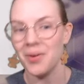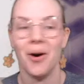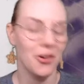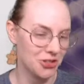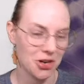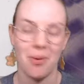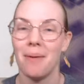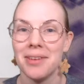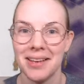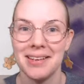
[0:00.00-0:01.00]
Also, you're
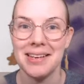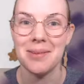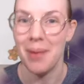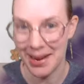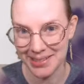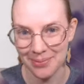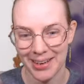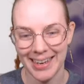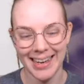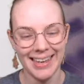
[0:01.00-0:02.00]
probably going to need to pay
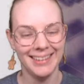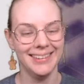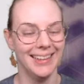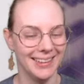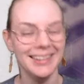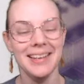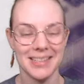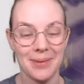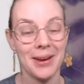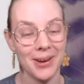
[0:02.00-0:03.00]
somebody,
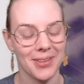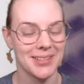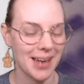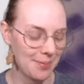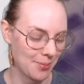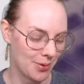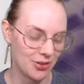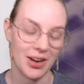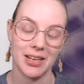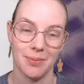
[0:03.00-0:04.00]
depending on the type of
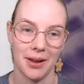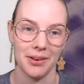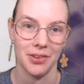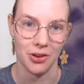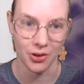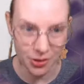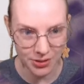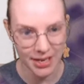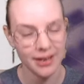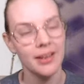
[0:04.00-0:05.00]
pre-trained model that you're
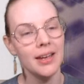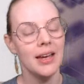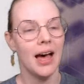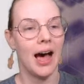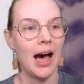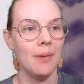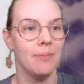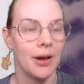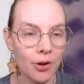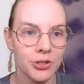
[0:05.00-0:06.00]
using.
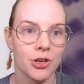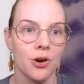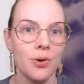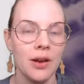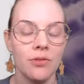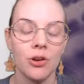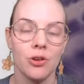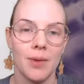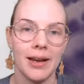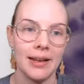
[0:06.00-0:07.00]
And also, even though
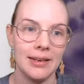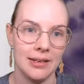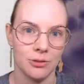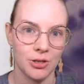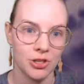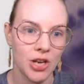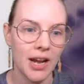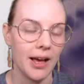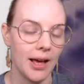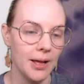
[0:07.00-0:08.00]
you might not need as much
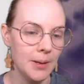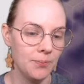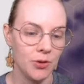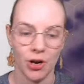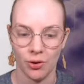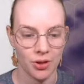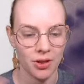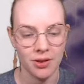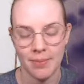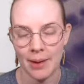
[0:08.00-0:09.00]
data,
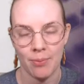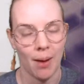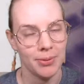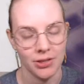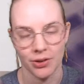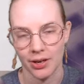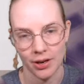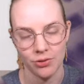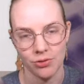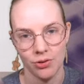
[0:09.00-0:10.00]
the backprop is still going to
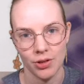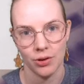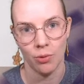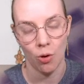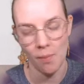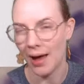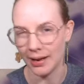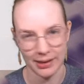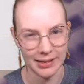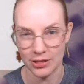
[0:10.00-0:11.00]
go through the whole
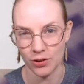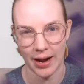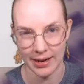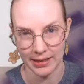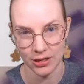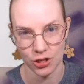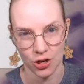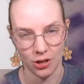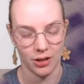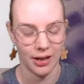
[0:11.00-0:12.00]
model unless you're adding
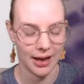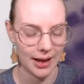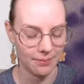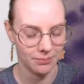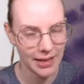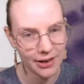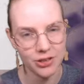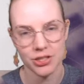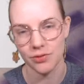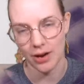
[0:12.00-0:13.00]
additional
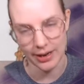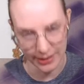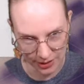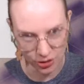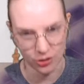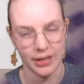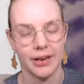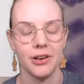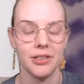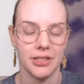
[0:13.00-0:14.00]
layers. And if you're adding additional
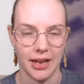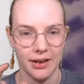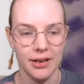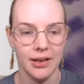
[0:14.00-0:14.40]
layers, then